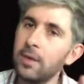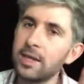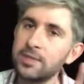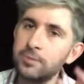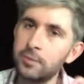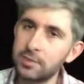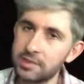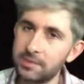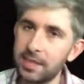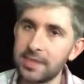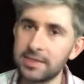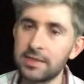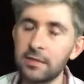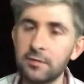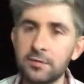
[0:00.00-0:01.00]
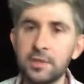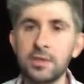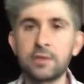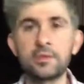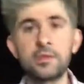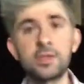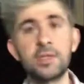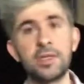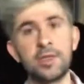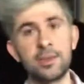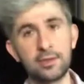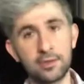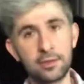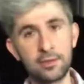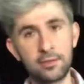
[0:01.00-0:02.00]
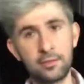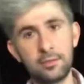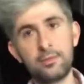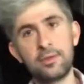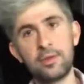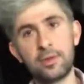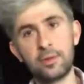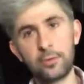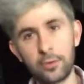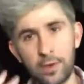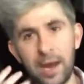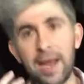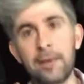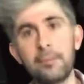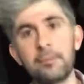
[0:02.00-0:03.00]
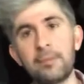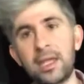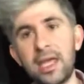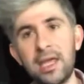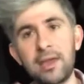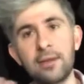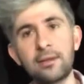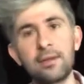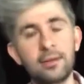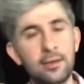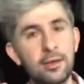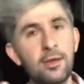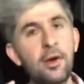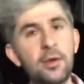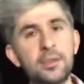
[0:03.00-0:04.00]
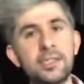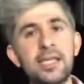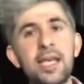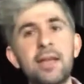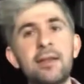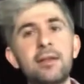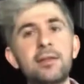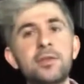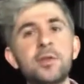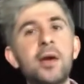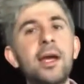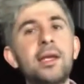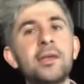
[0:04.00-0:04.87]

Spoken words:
pushed myself to cram in content and try